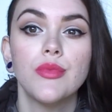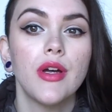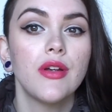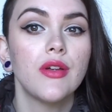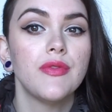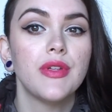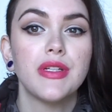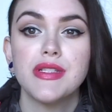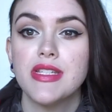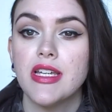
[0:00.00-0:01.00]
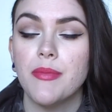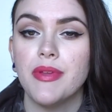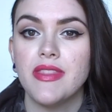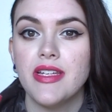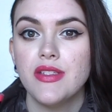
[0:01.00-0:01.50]
I don't know if you can see it,
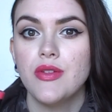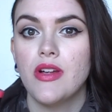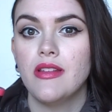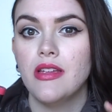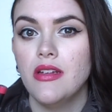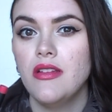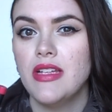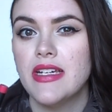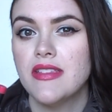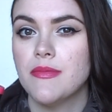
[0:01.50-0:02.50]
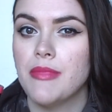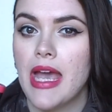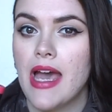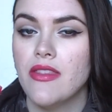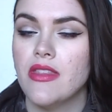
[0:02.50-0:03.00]
but these are a little less
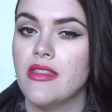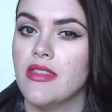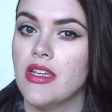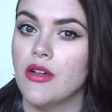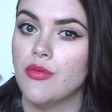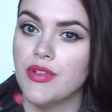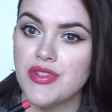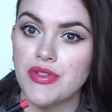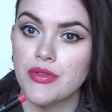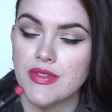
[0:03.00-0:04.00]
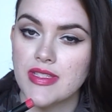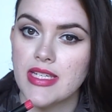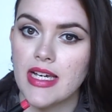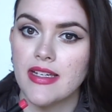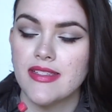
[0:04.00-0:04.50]
matte than the original
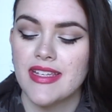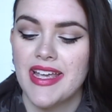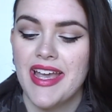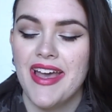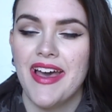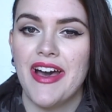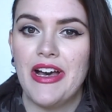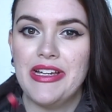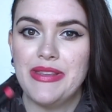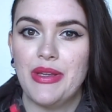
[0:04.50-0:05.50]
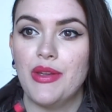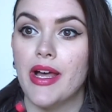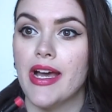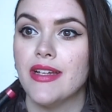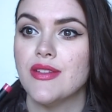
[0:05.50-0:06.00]
six uh, in the
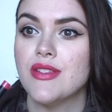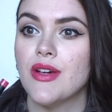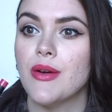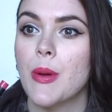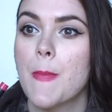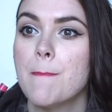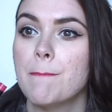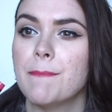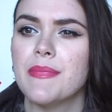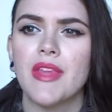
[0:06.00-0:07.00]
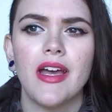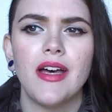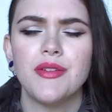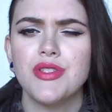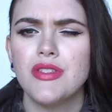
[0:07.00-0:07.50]
line. So
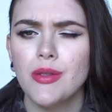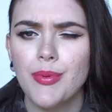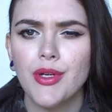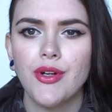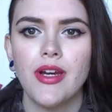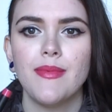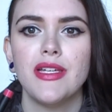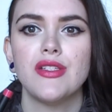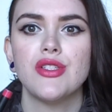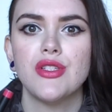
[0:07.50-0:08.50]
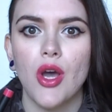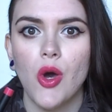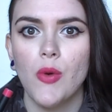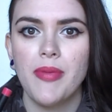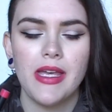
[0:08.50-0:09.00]
uh, super creamy,
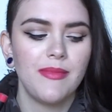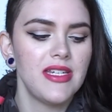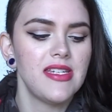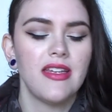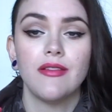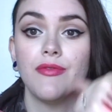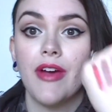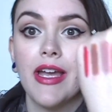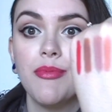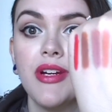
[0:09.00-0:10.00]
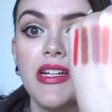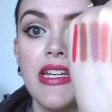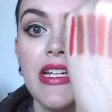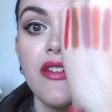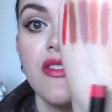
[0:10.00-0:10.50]
so pigmented and vibrant.
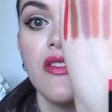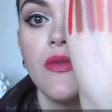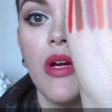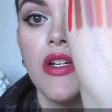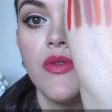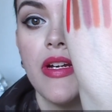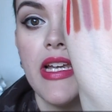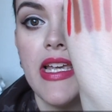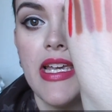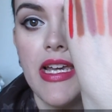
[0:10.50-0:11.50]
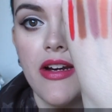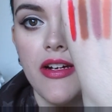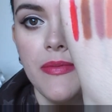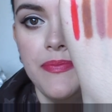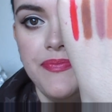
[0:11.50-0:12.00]
And here's a swatch right here.